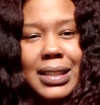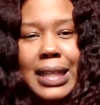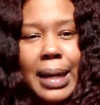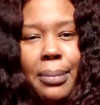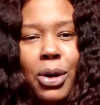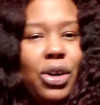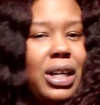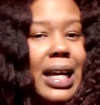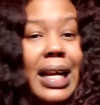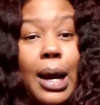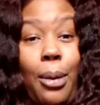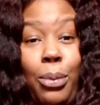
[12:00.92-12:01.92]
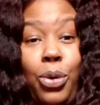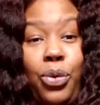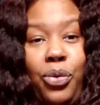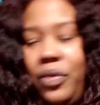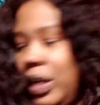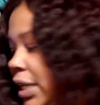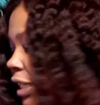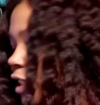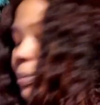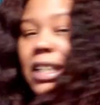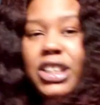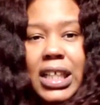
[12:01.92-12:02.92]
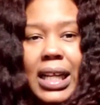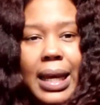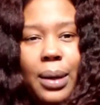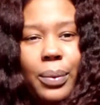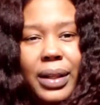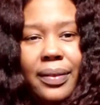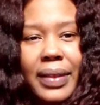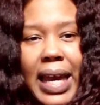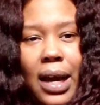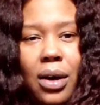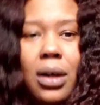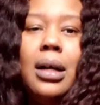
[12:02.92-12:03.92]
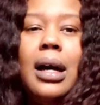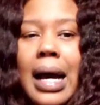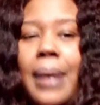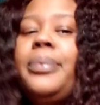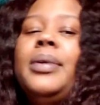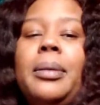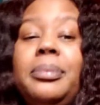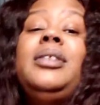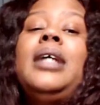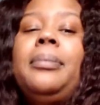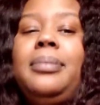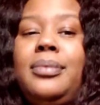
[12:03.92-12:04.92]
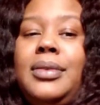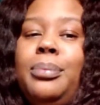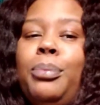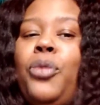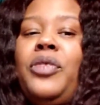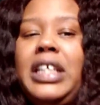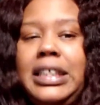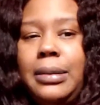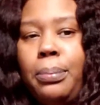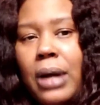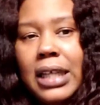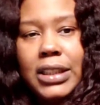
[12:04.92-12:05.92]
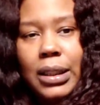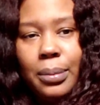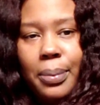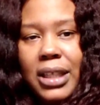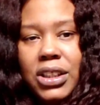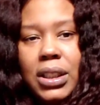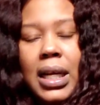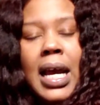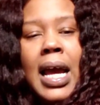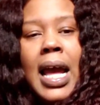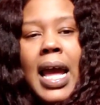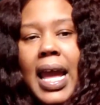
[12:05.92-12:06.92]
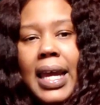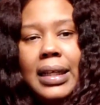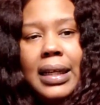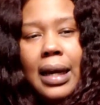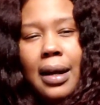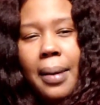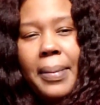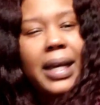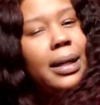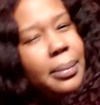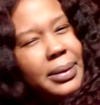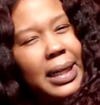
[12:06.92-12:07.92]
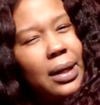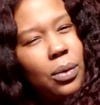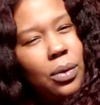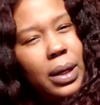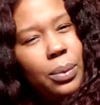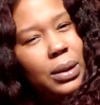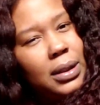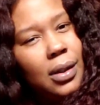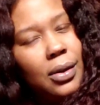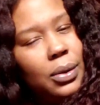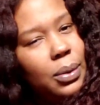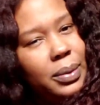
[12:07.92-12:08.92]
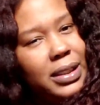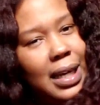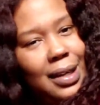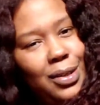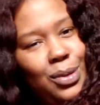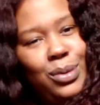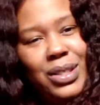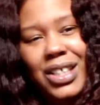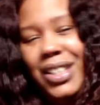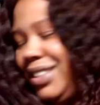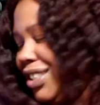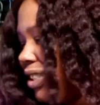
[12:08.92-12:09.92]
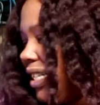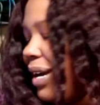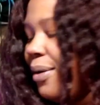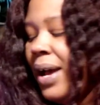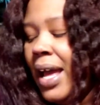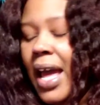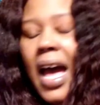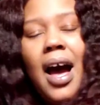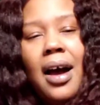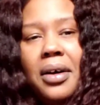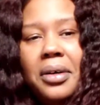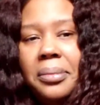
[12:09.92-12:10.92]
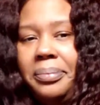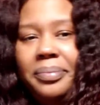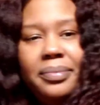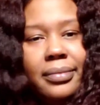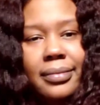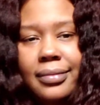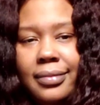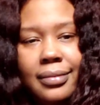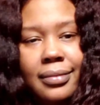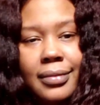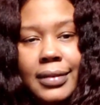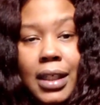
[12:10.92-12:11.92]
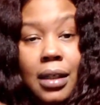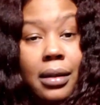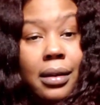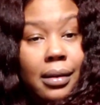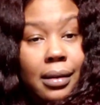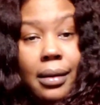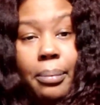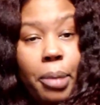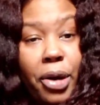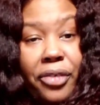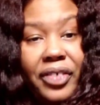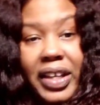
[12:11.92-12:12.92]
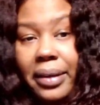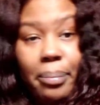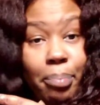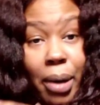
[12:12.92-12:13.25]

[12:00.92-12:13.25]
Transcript: the same hook, and I'll move, especially like with that hook, I'm moving it to project, and then I come back and I was like, okay, what hook was I using just now? Um, perfect,